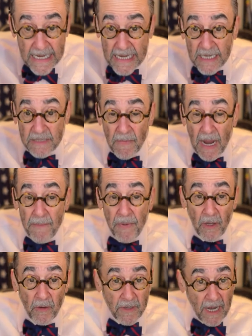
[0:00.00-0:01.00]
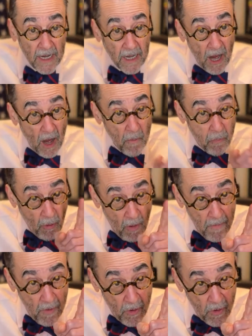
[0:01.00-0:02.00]
It's mypillow.com,
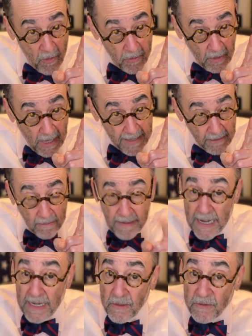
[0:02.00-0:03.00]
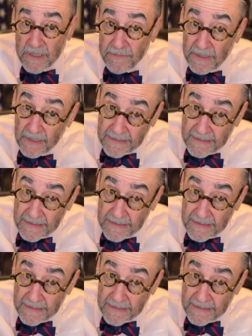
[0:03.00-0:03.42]
promo code Lionel, and it goes something like